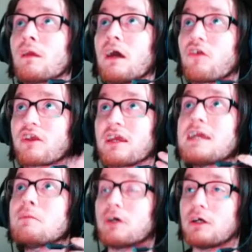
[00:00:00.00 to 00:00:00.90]
as a
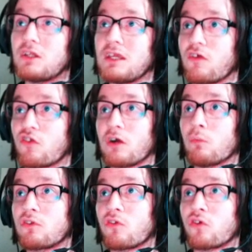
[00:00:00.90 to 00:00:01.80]
gamer, yes, I
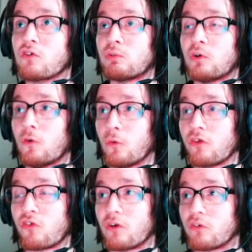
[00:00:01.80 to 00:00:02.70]
want to search for all the
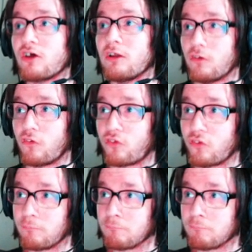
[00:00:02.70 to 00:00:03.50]
Skulltulas.